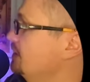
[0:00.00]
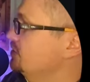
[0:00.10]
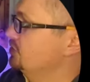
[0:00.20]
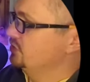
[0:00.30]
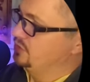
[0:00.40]

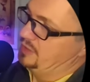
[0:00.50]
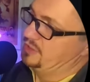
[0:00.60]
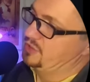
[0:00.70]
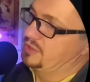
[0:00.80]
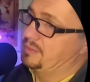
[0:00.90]
to
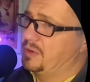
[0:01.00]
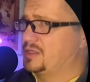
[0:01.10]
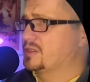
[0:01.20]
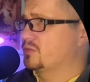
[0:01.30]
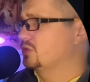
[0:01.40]
ensure that
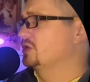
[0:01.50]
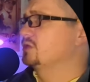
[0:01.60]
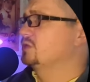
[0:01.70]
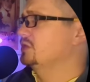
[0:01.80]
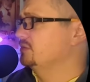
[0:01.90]
browser
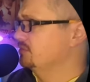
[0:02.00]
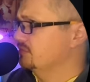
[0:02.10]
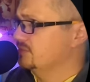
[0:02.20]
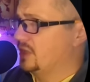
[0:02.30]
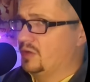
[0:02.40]
wouldn't
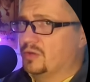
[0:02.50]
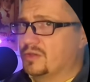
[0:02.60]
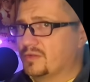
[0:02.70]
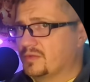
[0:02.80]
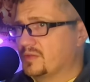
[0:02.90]

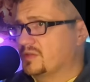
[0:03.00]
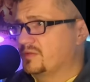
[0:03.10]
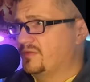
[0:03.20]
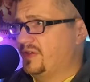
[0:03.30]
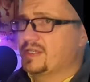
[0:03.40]
download
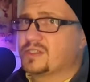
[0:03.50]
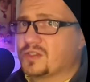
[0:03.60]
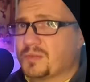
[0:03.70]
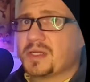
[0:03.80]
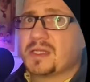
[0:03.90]
things
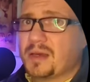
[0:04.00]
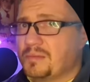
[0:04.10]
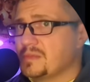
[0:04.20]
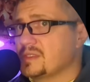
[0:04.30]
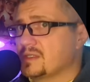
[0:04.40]
too many
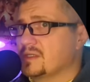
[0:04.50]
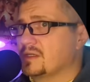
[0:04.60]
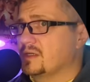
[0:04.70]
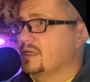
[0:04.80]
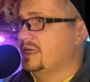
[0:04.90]
times
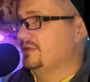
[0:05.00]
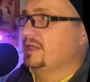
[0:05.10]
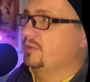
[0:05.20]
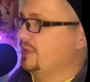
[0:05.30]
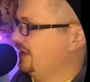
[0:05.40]
if they already have